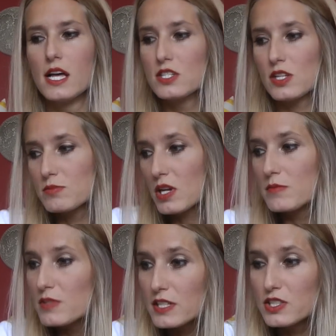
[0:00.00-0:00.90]

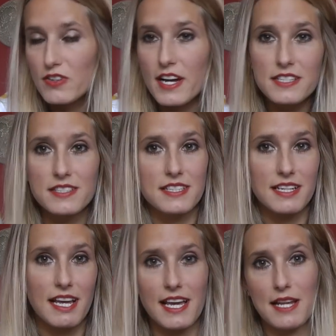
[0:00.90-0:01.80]
Sometimes I dress
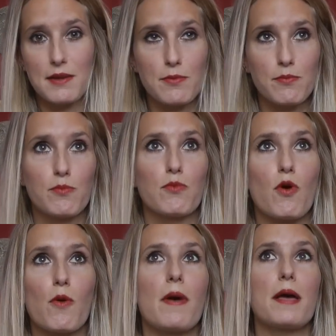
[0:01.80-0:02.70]
in
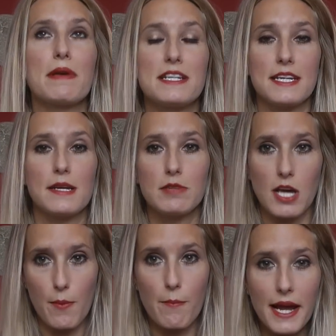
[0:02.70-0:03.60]
what may be deemed
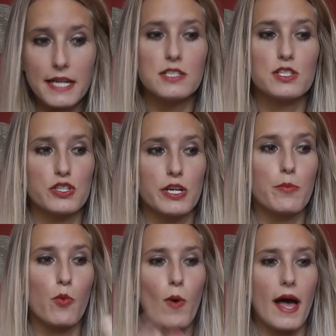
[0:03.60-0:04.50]
a
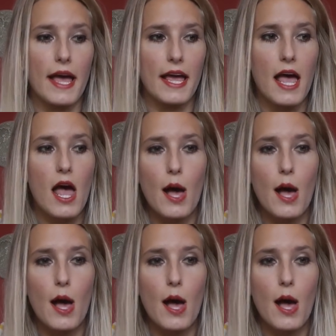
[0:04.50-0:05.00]
mainstream way,